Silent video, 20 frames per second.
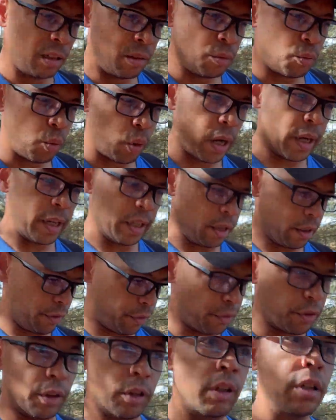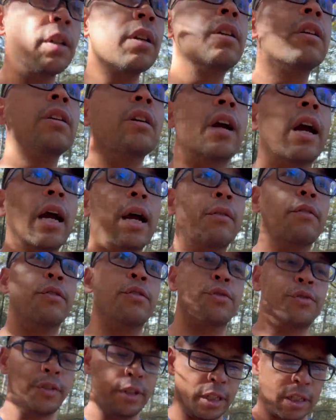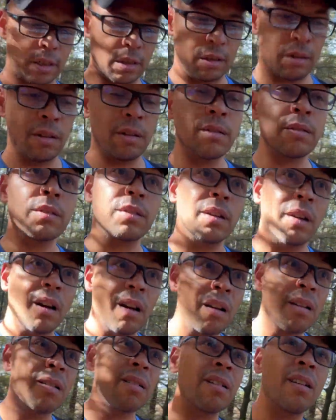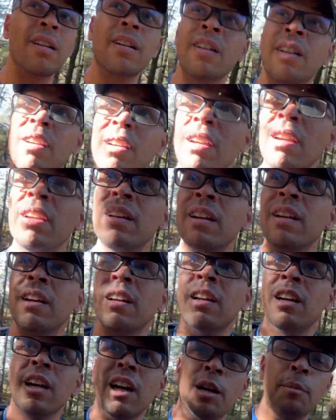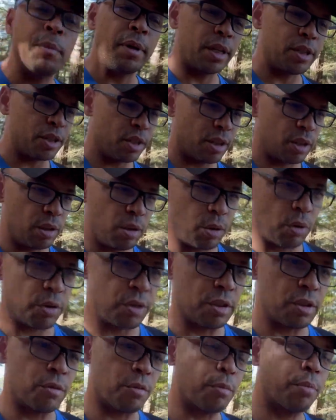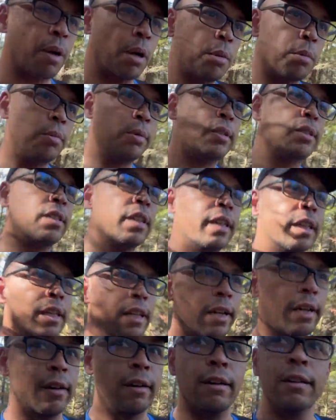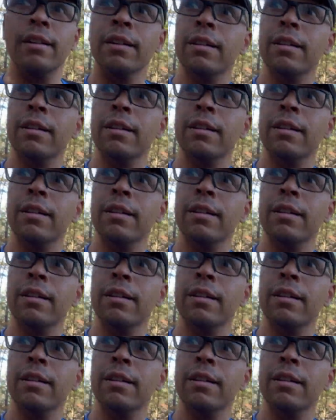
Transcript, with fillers: wide enough for your average vehicle. So I imagine the horses would probably stay there.